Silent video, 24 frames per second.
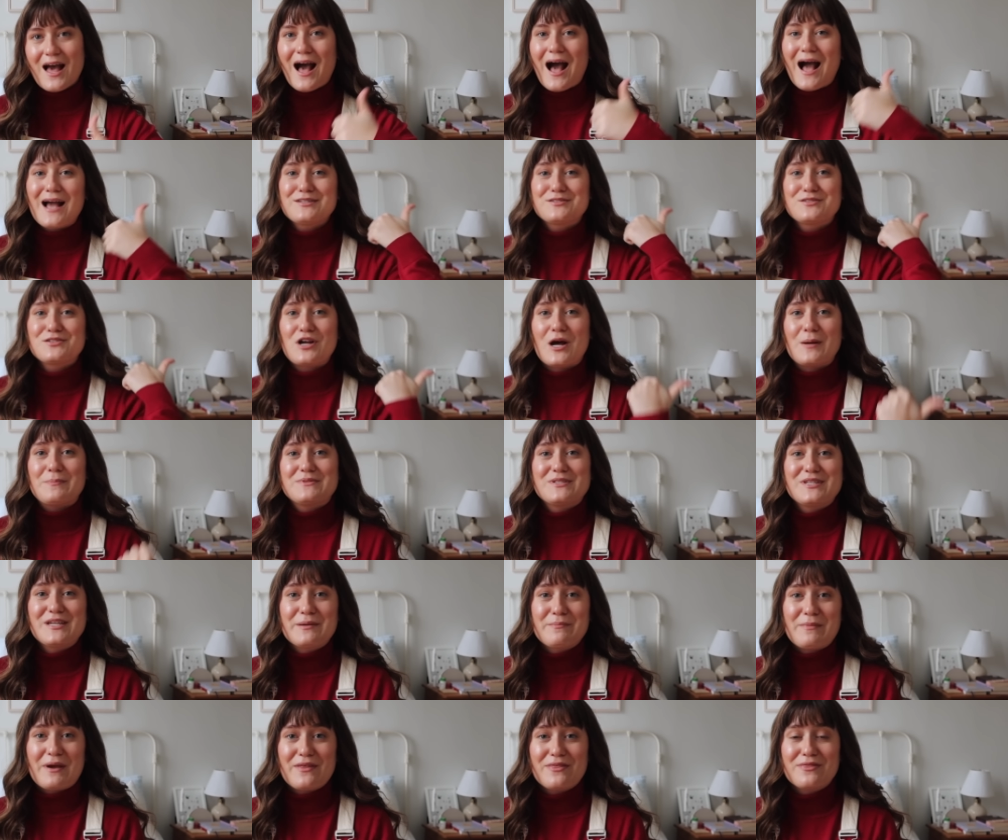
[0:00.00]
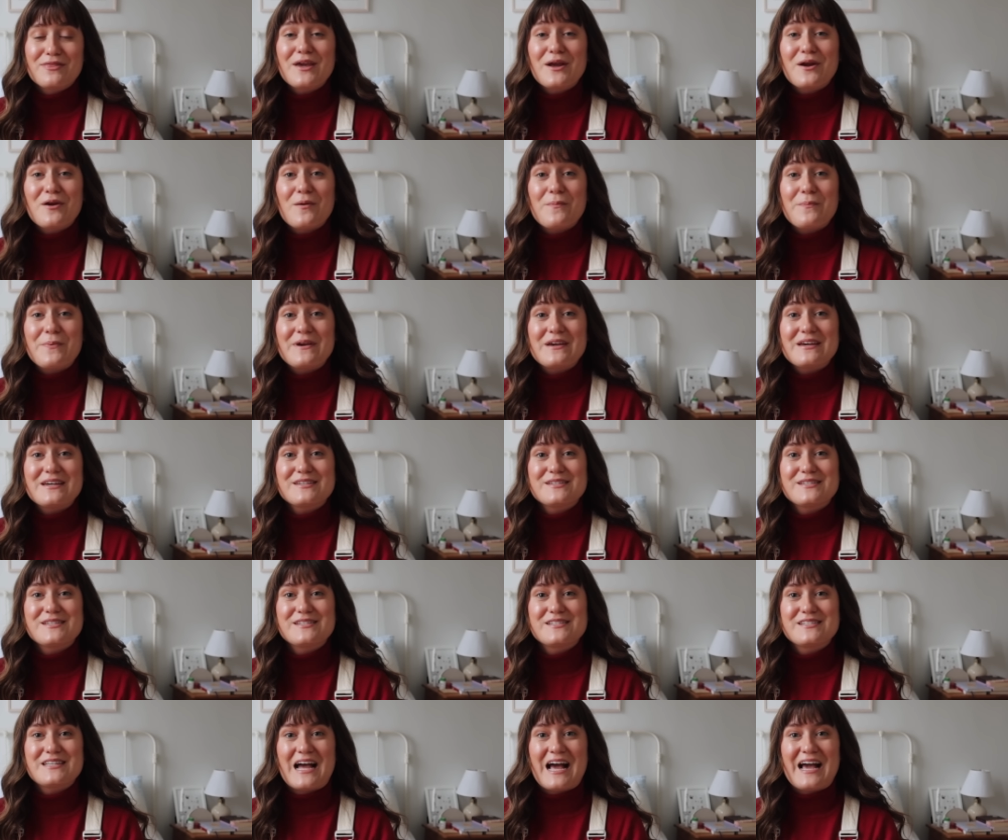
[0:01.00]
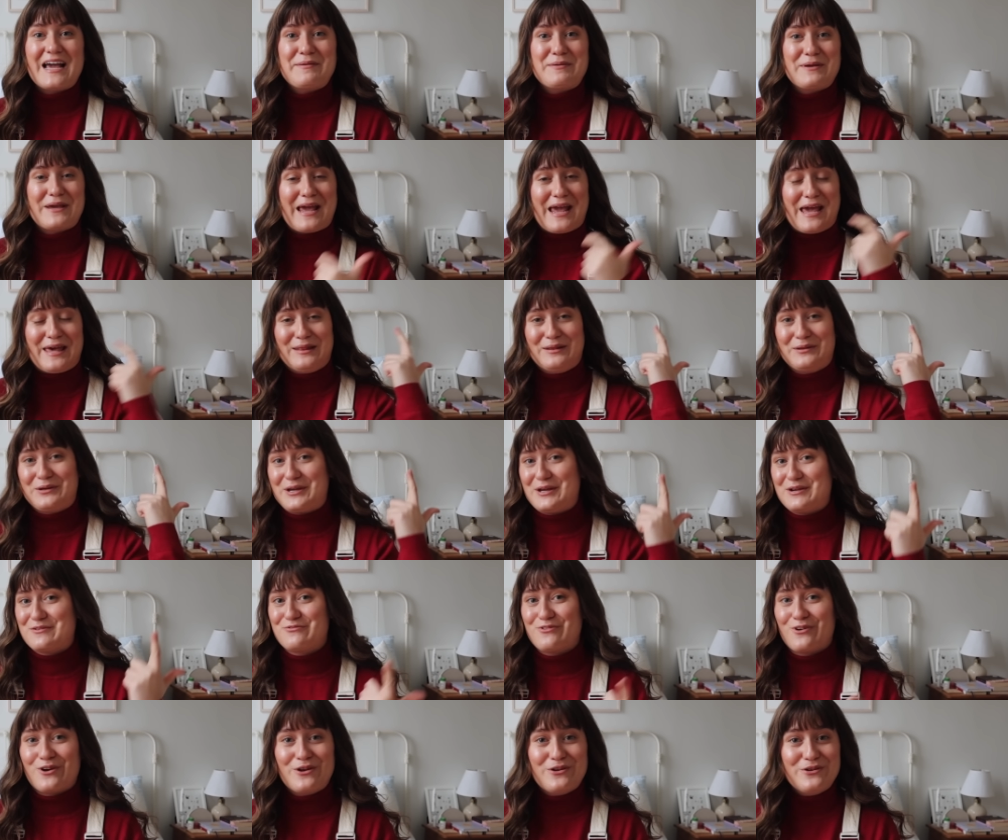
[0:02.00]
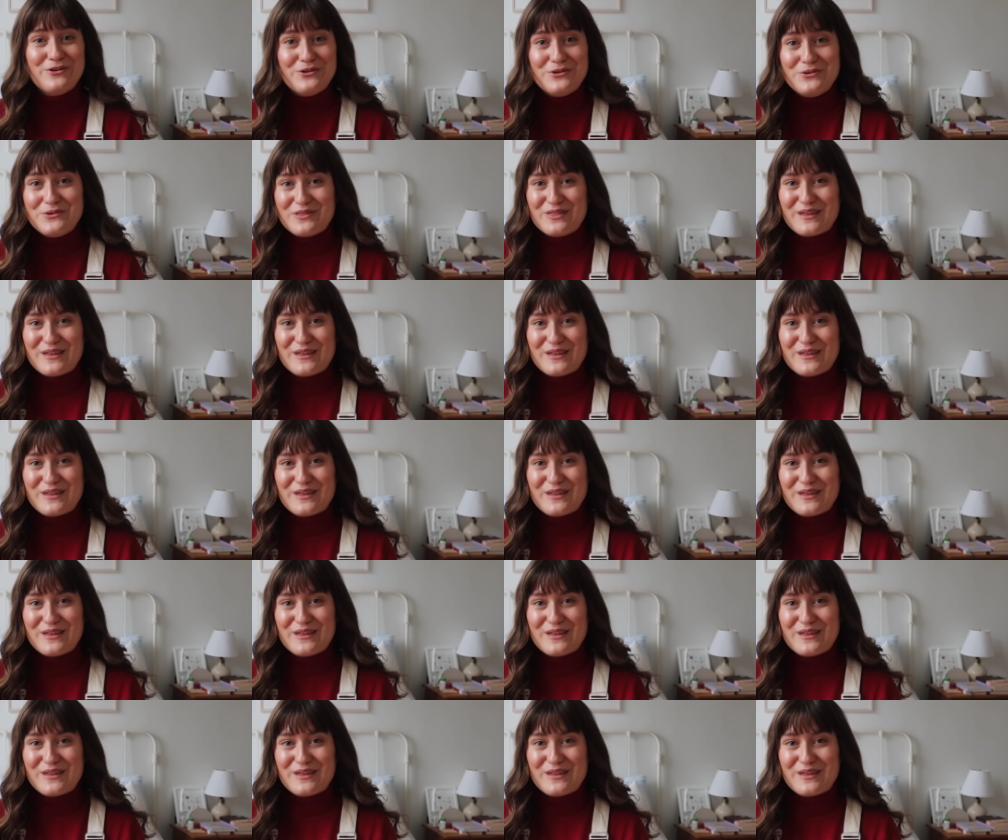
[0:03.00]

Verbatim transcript: I stopped seeing my therapist. I began looking for a new